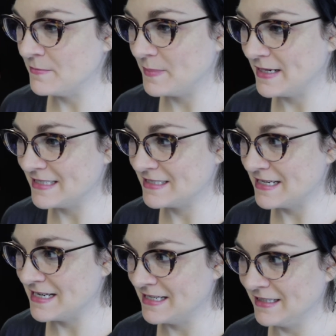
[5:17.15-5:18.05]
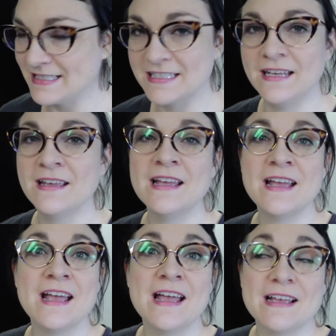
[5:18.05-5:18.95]
But let's see.
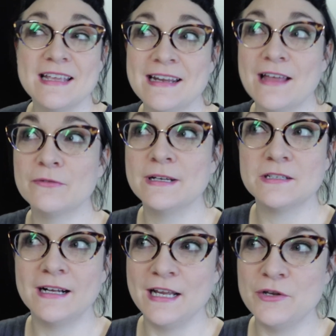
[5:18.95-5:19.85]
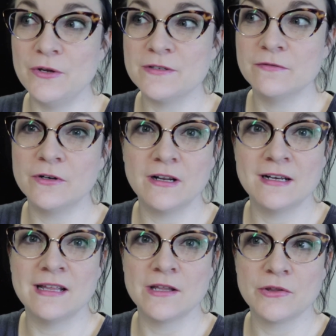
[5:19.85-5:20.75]
In other exciting news, I've got
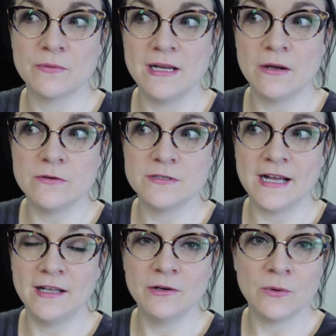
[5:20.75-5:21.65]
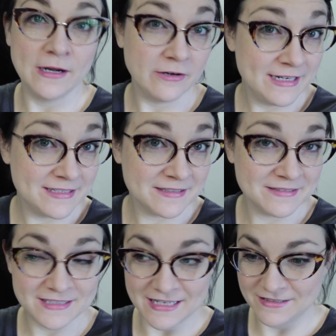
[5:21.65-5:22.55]
another 3 wholesale inquiries
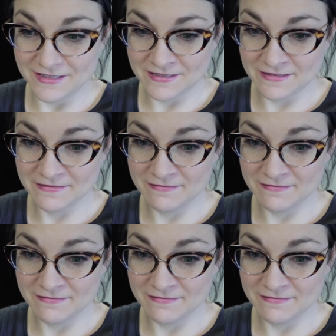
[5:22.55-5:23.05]
since,